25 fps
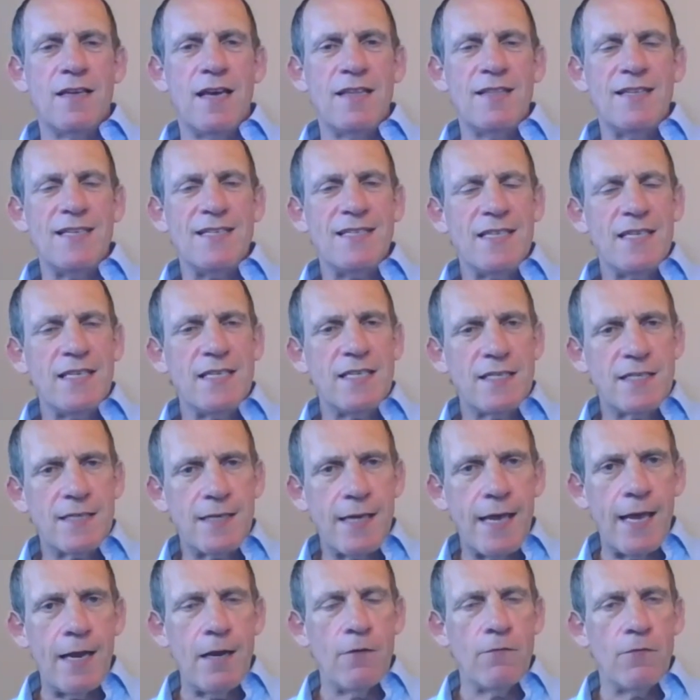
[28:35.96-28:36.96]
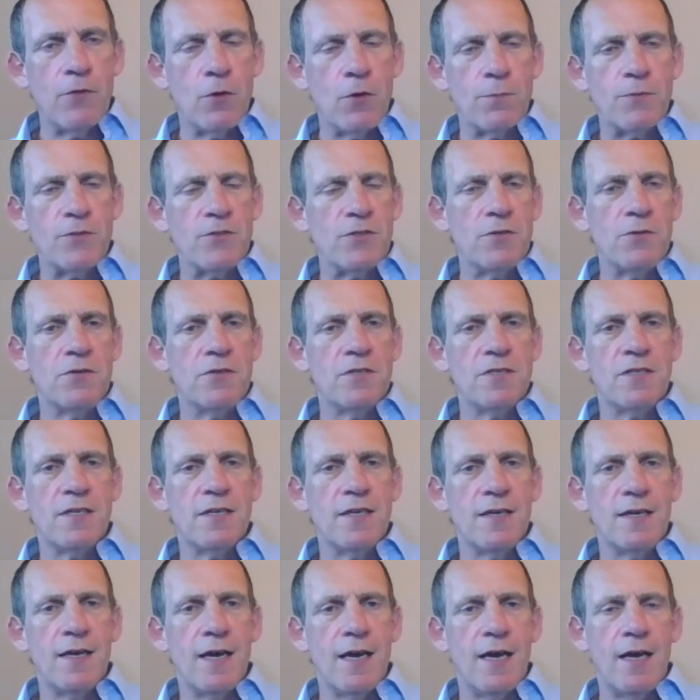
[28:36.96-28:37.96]
it's the scale of the
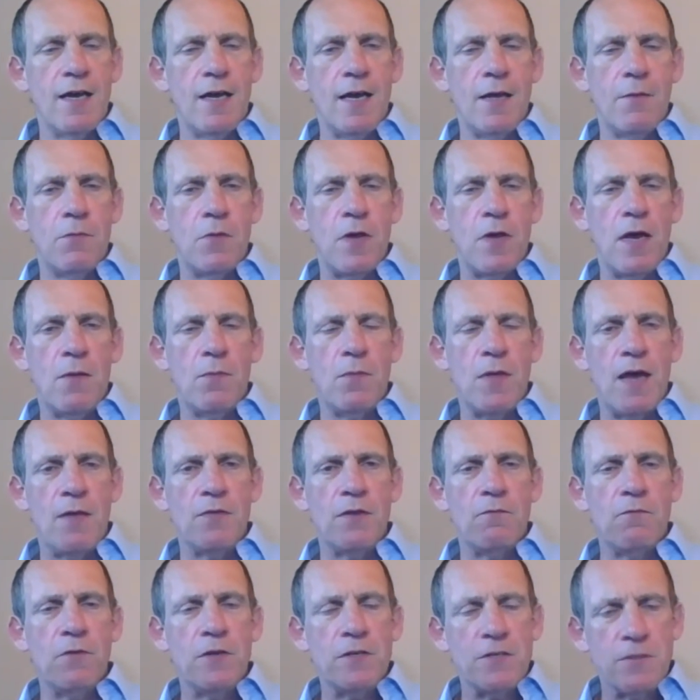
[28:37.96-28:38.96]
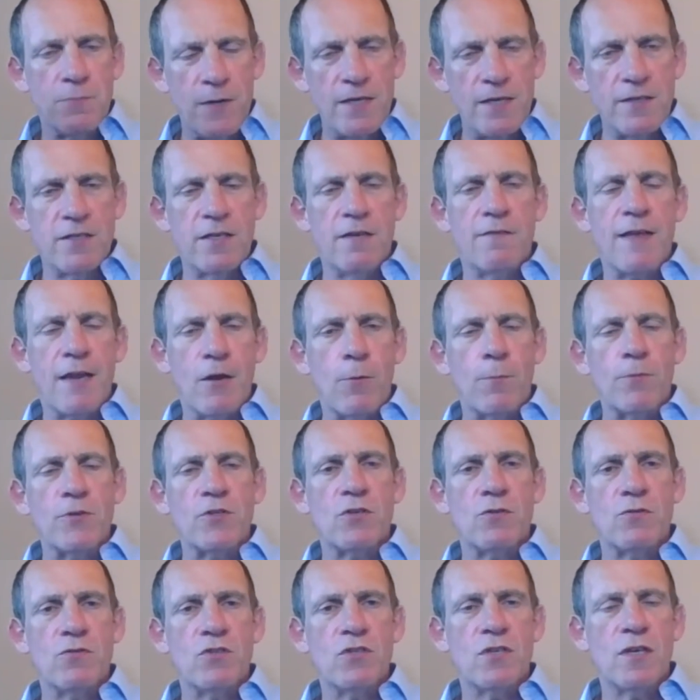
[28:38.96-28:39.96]
opportunity and the visibility of that
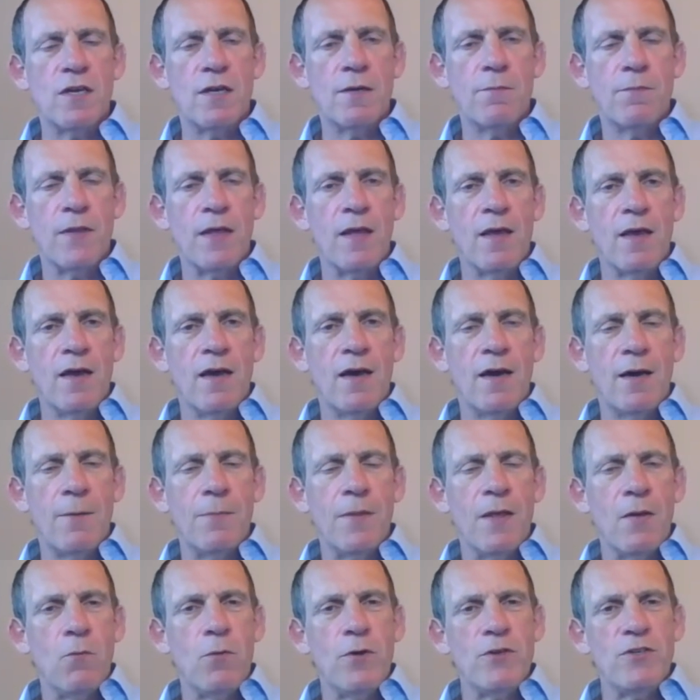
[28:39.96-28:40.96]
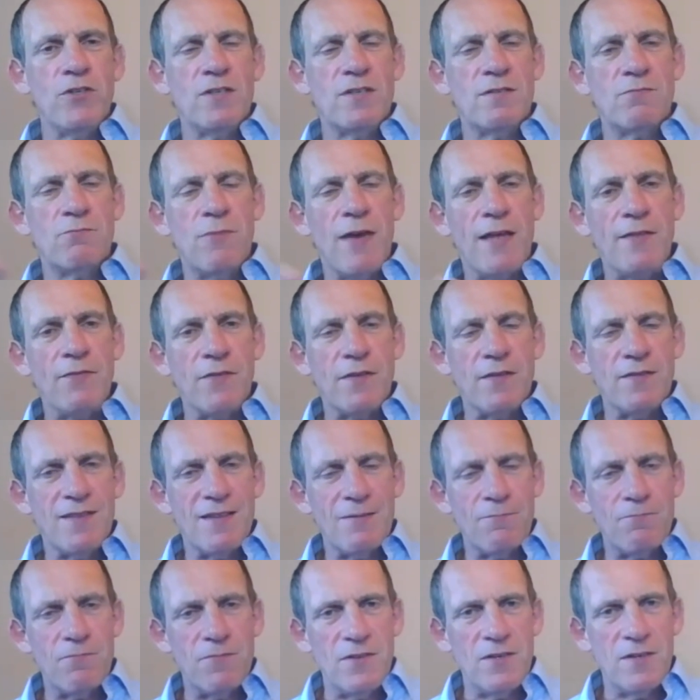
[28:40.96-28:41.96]
opportunity which has meant that
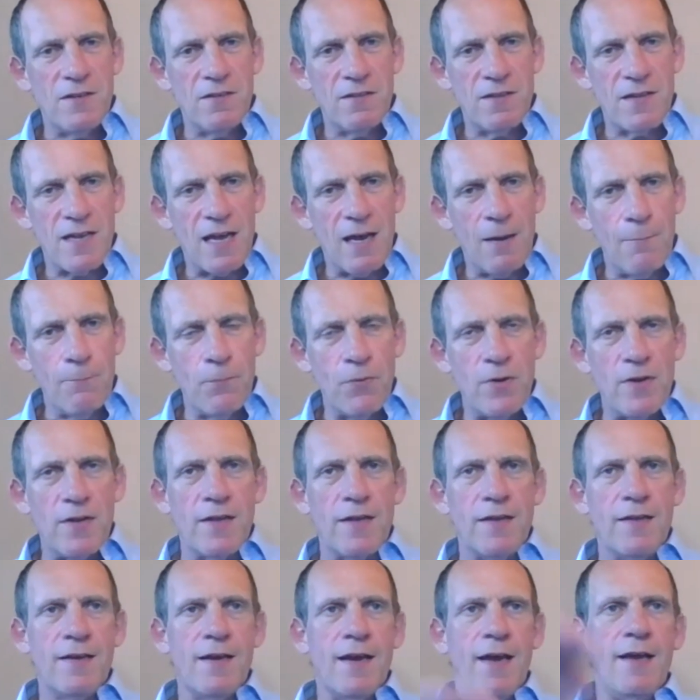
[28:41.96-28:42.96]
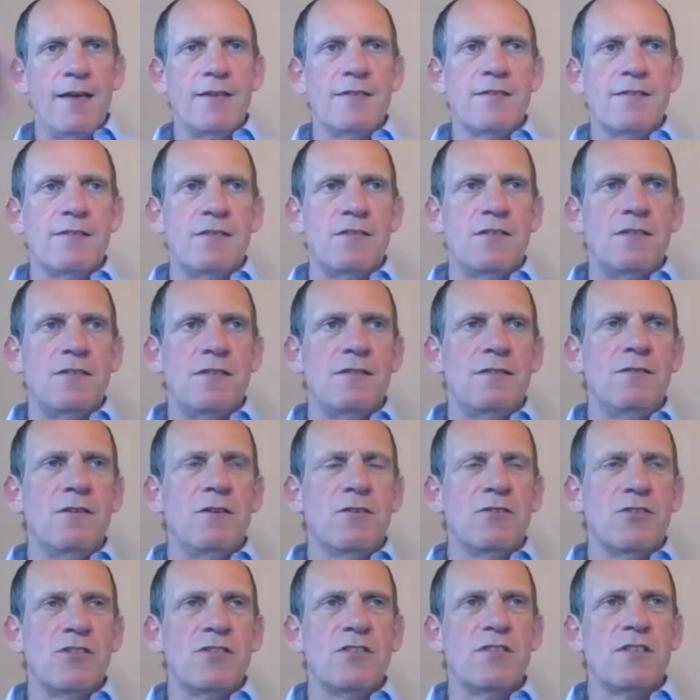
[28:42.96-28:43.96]
the company has
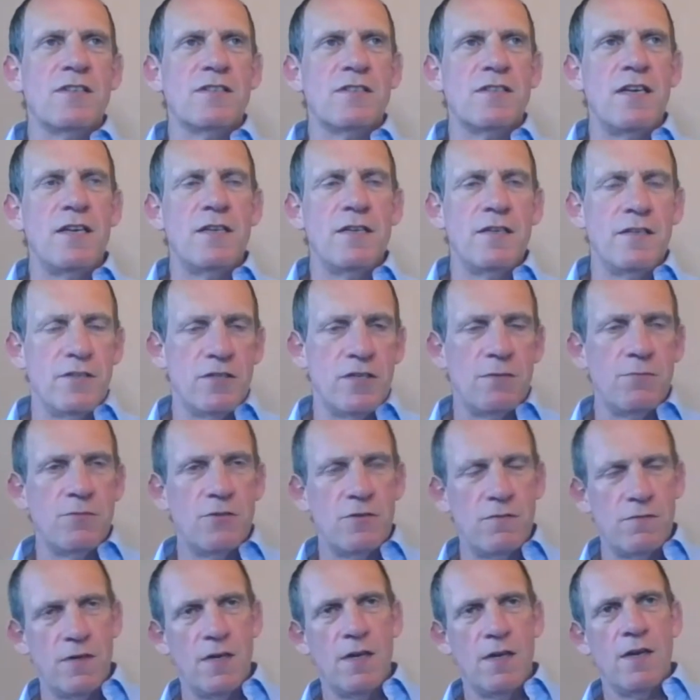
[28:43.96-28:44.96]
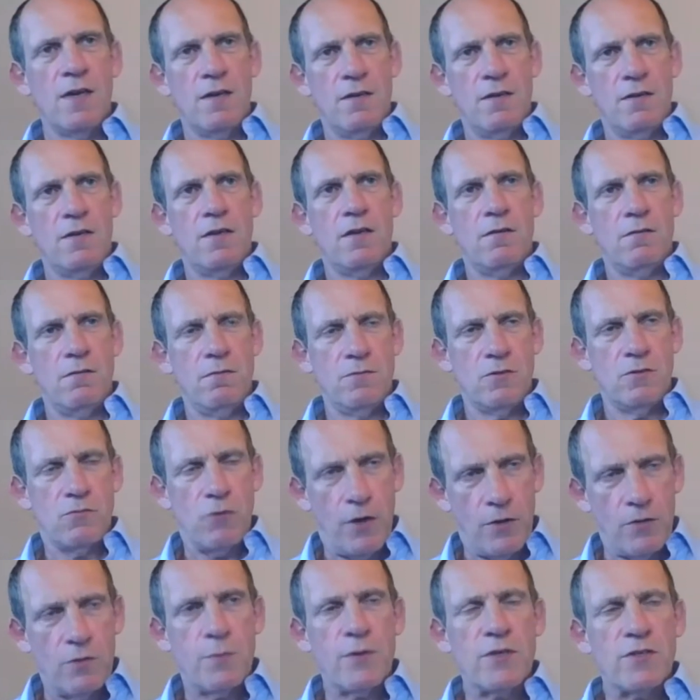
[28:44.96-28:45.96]
not just succeeded in terms of, you know,
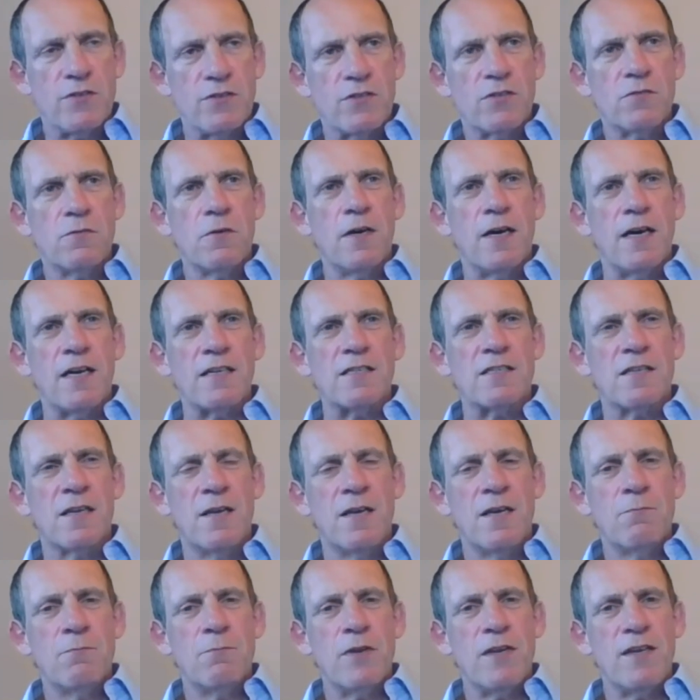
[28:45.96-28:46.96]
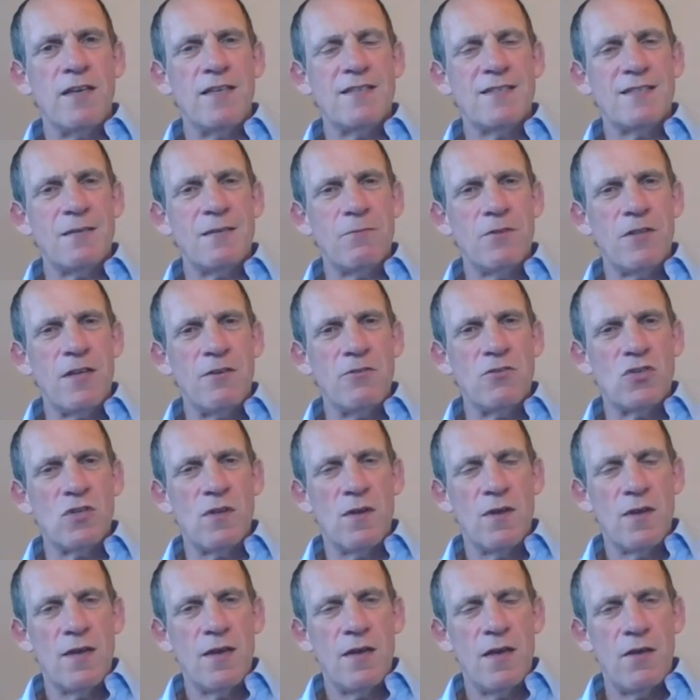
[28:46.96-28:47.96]
growing the business fast, but it's some of those
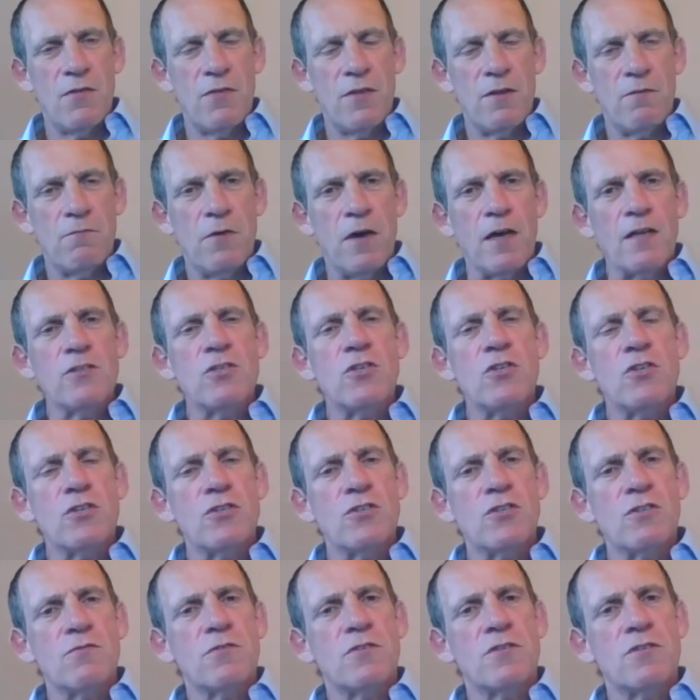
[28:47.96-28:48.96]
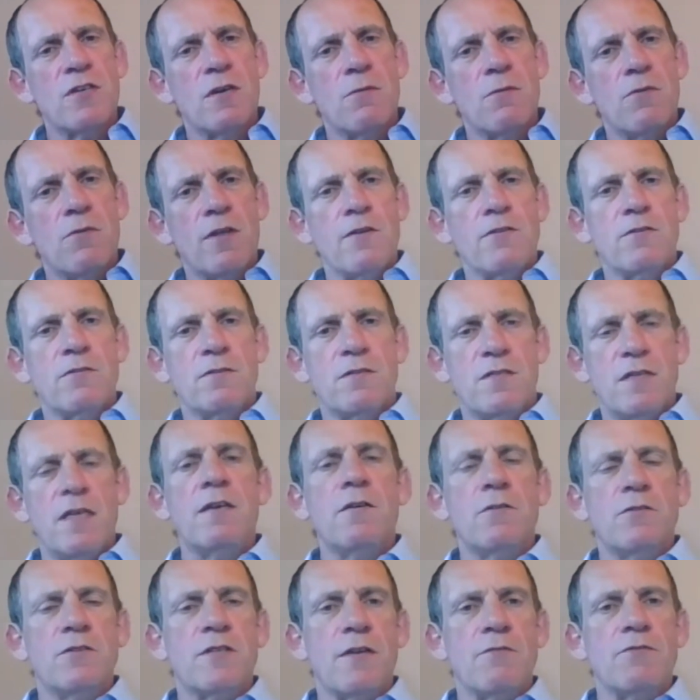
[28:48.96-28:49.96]
the advantages of some of those
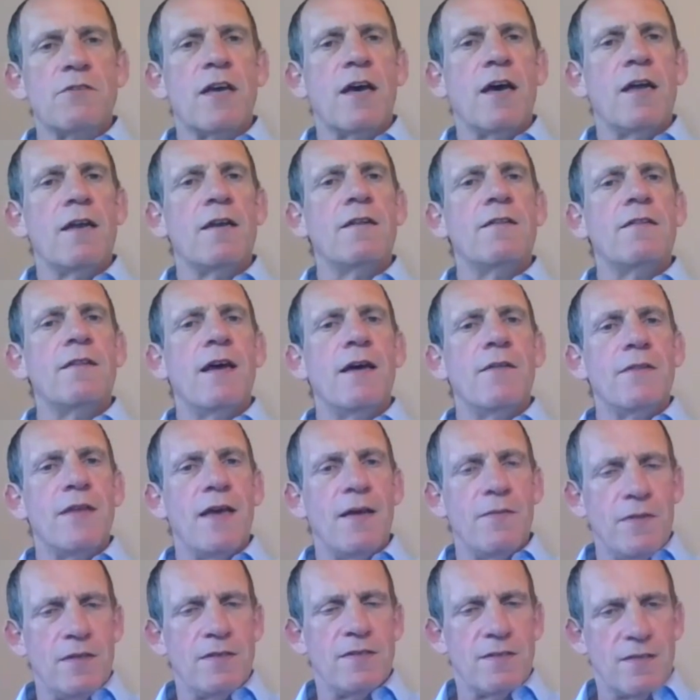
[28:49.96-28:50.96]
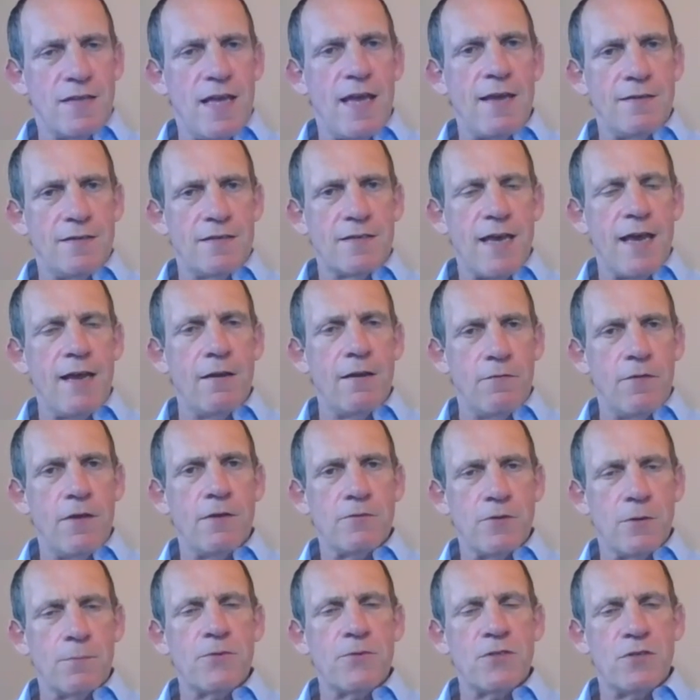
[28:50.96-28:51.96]
deals they've done and the scale of
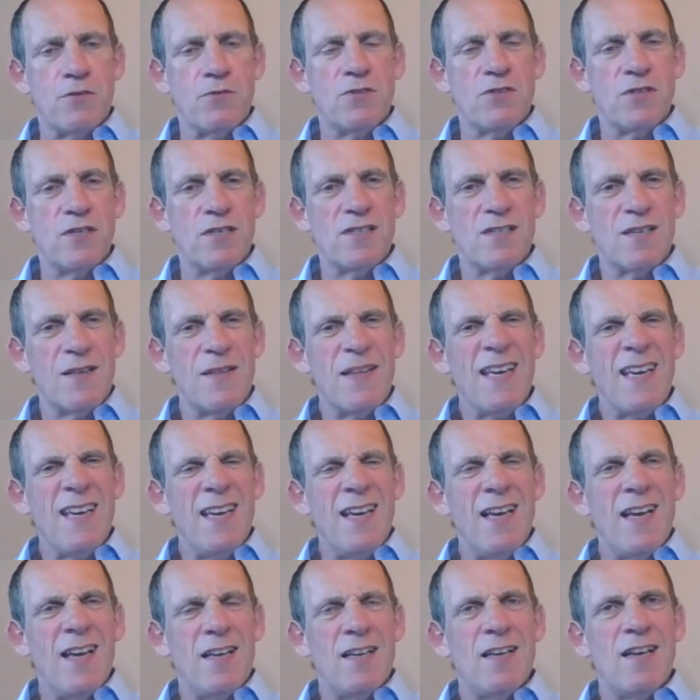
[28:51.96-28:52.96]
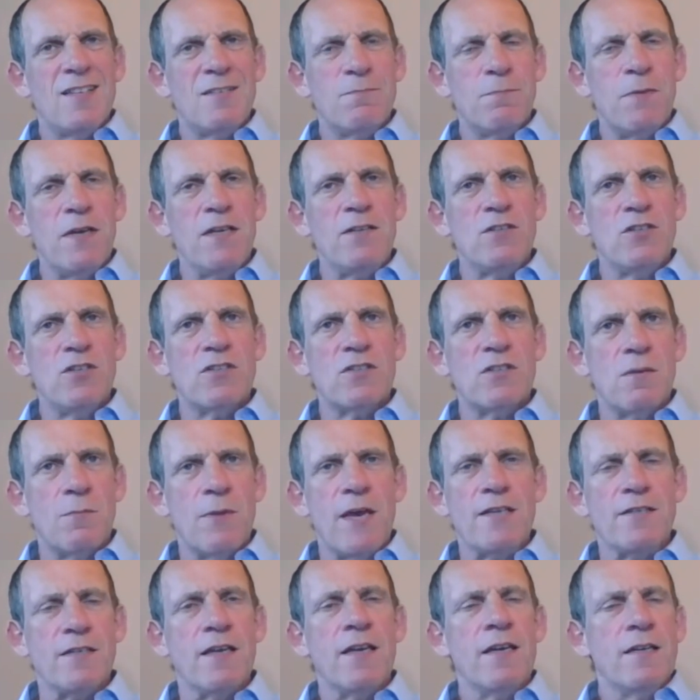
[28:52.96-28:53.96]
those opportunities has been just
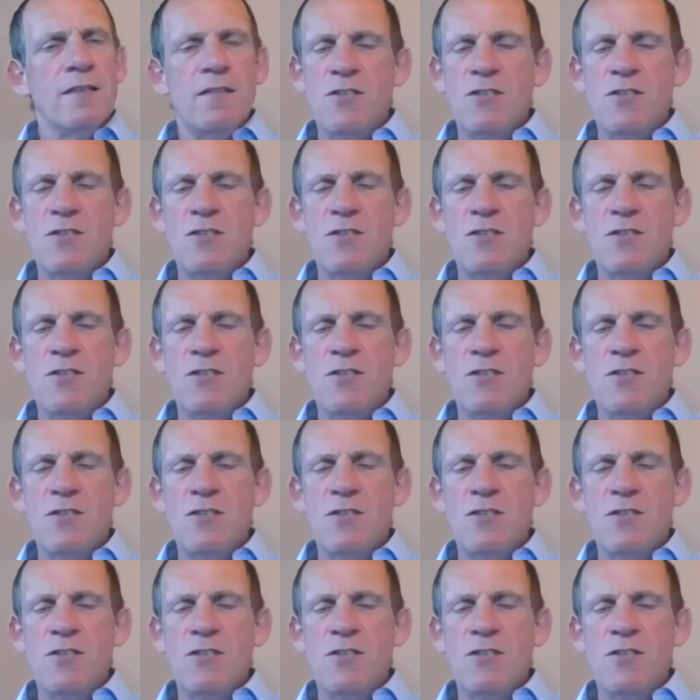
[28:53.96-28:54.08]
amazing.